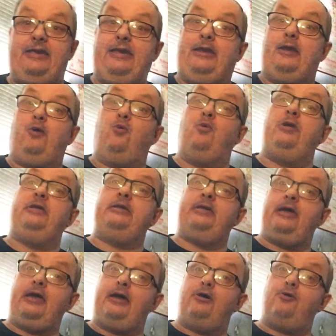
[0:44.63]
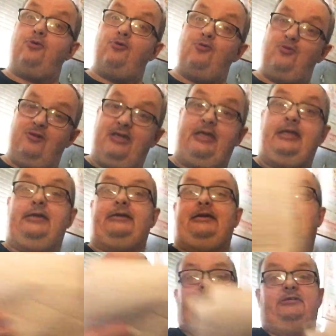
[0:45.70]
here we go.
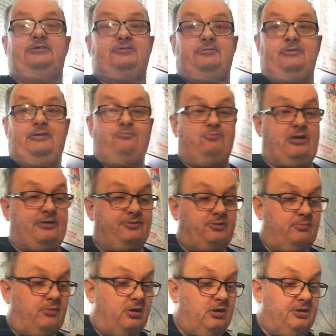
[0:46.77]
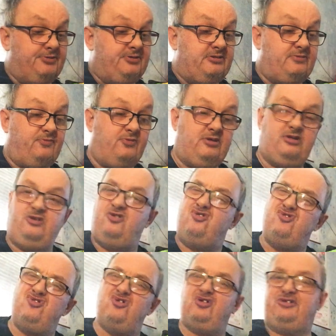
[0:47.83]
Now, these are in random order. There is
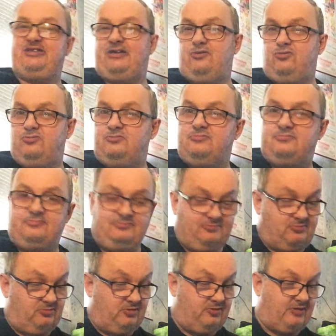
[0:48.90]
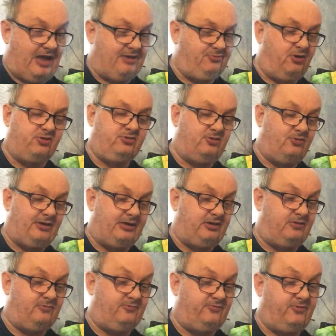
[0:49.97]
no doubt. I'm not going to
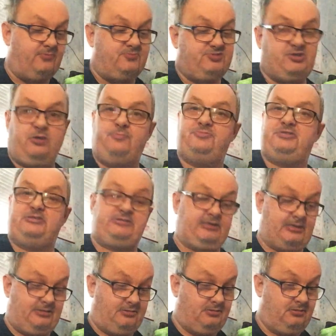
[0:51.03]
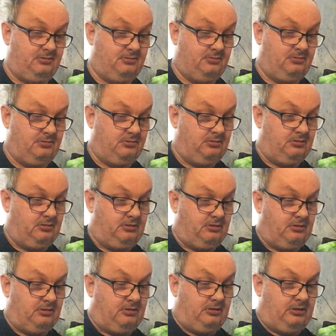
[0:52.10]
rank them from top to 10.
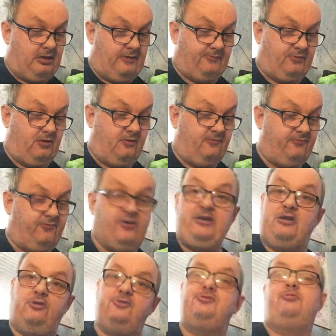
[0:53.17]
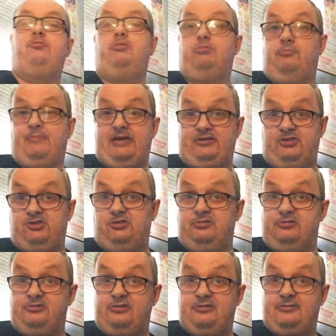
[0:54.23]
I've got 3 honourable
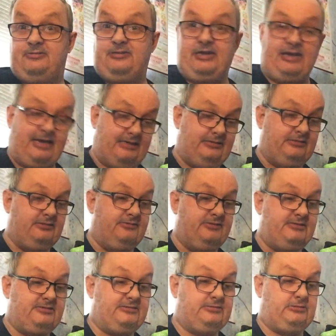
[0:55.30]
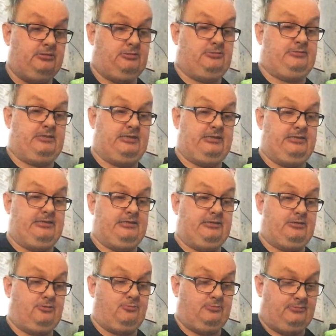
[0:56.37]
mentions at end of this. So, there you
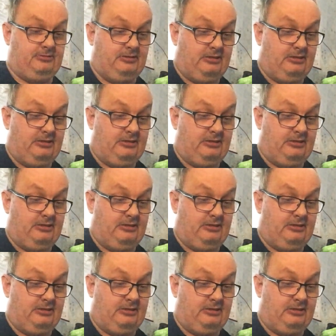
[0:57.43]
go.